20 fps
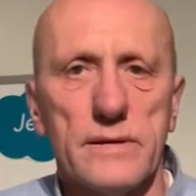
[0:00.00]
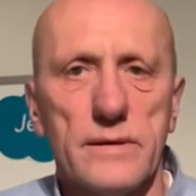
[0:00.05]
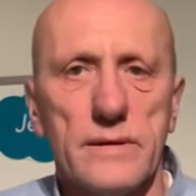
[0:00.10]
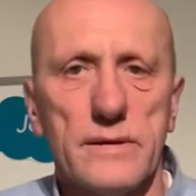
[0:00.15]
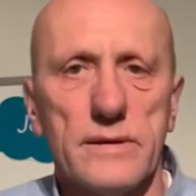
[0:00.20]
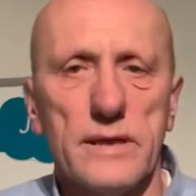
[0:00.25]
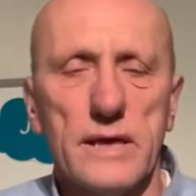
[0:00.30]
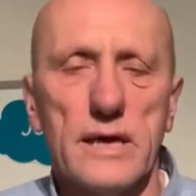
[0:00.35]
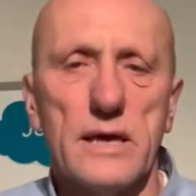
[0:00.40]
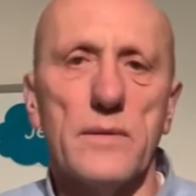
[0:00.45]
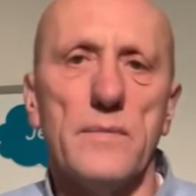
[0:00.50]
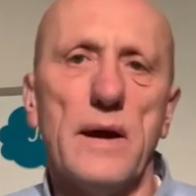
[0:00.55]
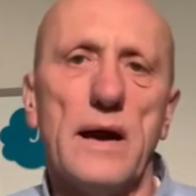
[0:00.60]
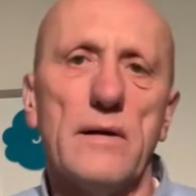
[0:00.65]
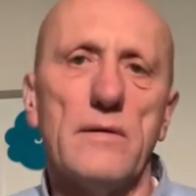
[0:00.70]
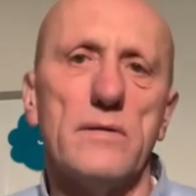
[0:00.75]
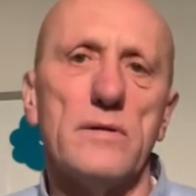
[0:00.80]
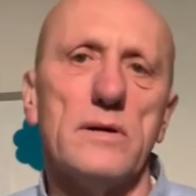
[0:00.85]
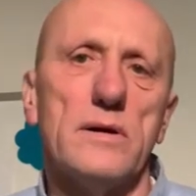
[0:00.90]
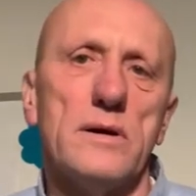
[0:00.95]
think about
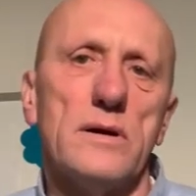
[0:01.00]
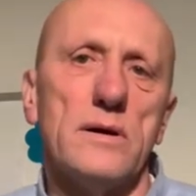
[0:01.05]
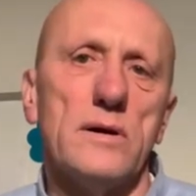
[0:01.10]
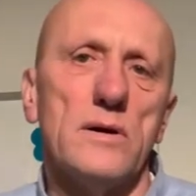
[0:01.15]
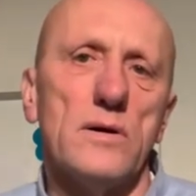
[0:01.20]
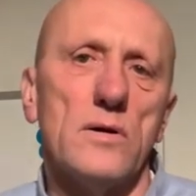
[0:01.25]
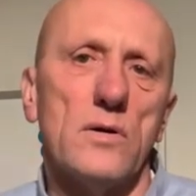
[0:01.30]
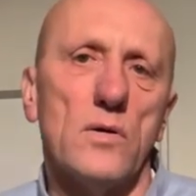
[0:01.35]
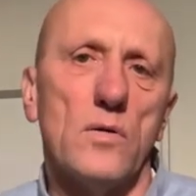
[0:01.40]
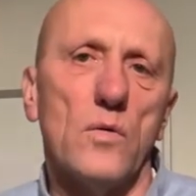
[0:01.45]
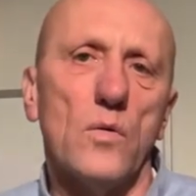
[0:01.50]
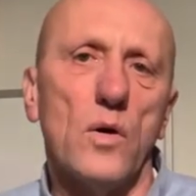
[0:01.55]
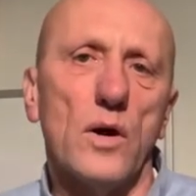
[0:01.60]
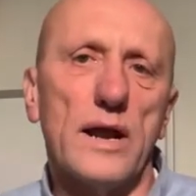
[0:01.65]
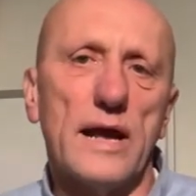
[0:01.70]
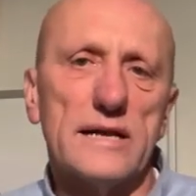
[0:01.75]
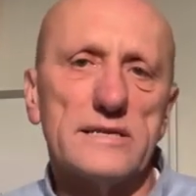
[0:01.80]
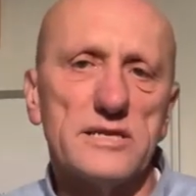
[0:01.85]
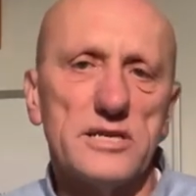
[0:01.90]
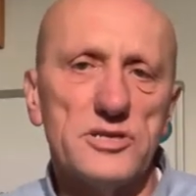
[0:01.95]
what
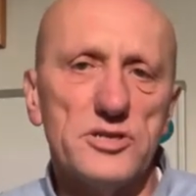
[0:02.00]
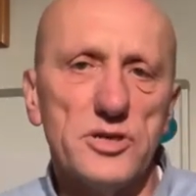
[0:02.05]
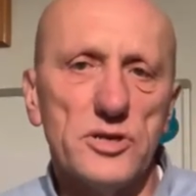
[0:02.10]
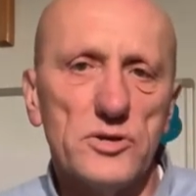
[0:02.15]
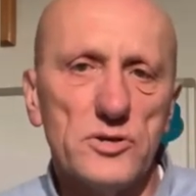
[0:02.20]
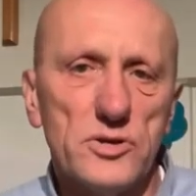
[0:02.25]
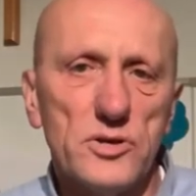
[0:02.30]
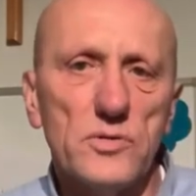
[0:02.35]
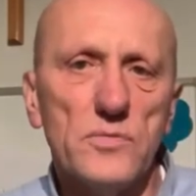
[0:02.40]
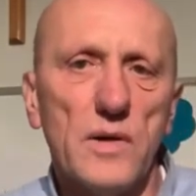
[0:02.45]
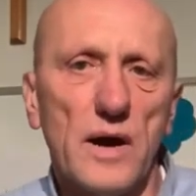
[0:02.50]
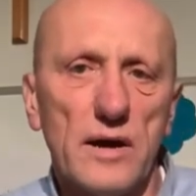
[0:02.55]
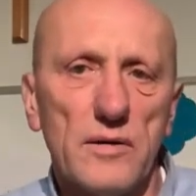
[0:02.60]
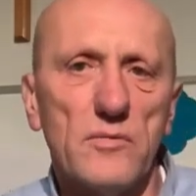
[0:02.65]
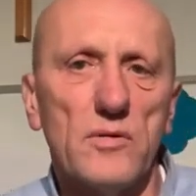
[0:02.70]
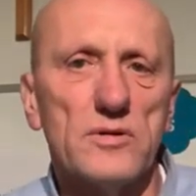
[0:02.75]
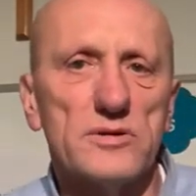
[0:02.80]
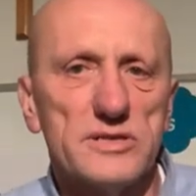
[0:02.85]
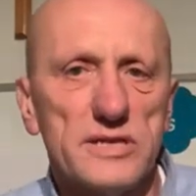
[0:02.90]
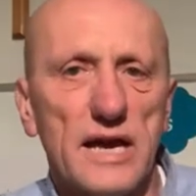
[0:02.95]
attitude you might
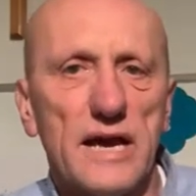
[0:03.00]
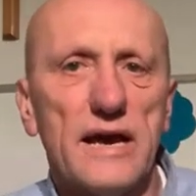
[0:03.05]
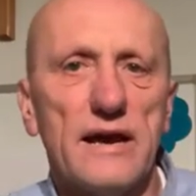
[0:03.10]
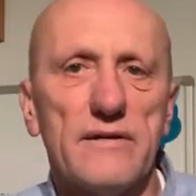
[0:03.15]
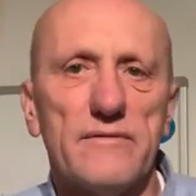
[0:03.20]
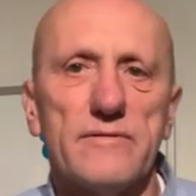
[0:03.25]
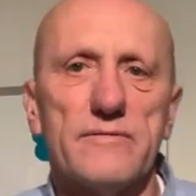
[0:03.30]
want to have.